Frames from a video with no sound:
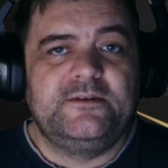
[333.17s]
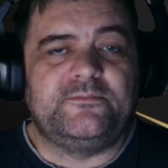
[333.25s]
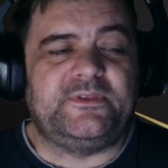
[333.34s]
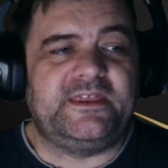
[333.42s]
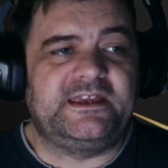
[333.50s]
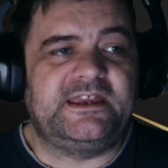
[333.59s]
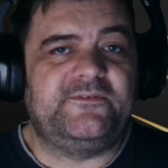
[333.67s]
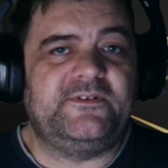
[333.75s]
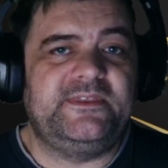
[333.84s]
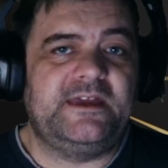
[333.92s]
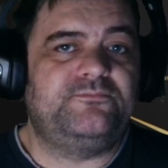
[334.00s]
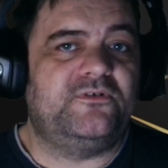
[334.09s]
but they're
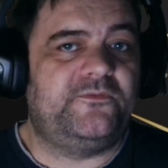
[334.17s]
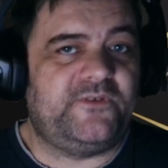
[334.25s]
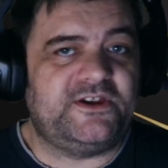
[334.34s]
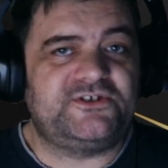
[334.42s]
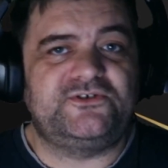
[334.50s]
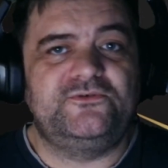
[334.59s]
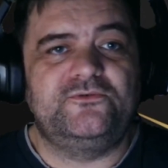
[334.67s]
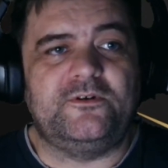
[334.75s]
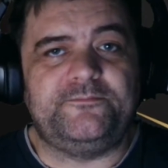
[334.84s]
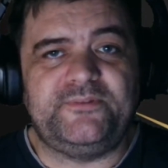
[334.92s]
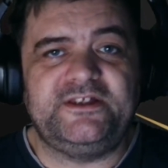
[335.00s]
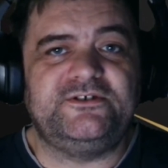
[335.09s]
giving their professional
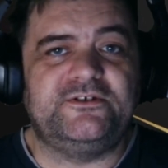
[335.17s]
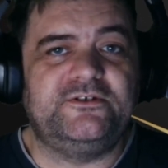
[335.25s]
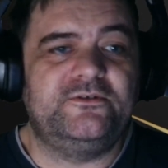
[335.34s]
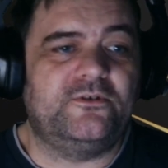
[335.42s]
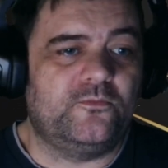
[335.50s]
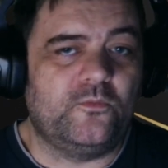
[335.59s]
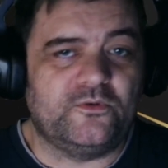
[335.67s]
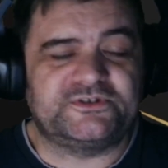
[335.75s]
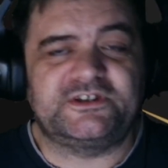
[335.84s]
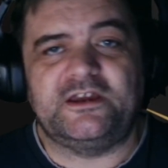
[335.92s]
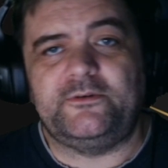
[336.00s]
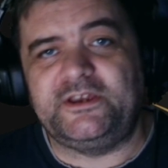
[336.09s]
opinion on what's
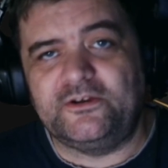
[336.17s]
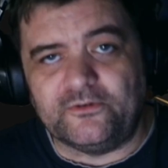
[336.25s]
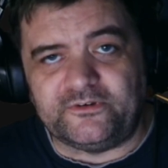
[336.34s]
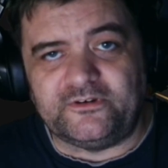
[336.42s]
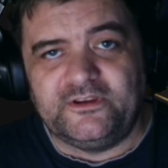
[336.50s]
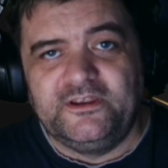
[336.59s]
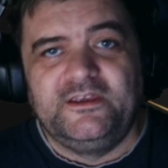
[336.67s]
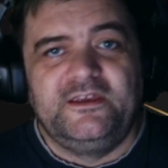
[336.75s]
going on.